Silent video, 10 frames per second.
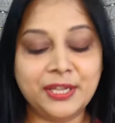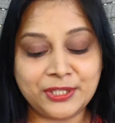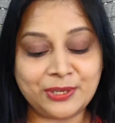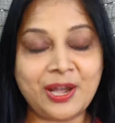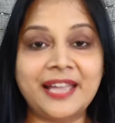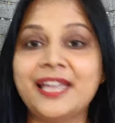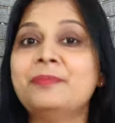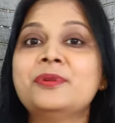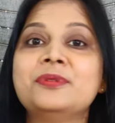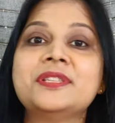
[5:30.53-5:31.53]
So I
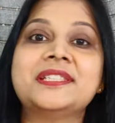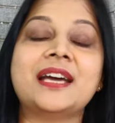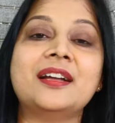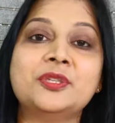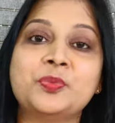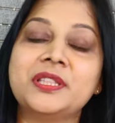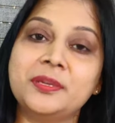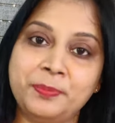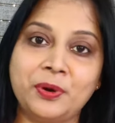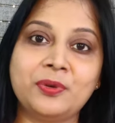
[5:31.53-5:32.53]
am going to start with
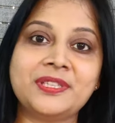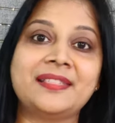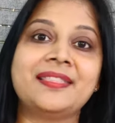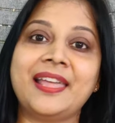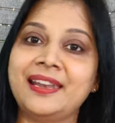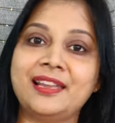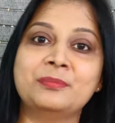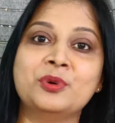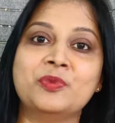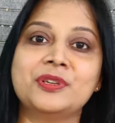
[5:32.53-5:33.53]
the pros and then I'll
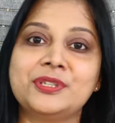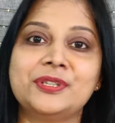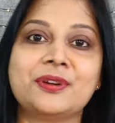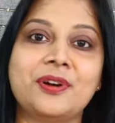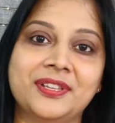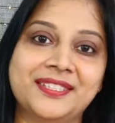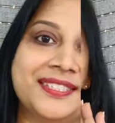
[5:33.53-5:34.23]
move on to the cons.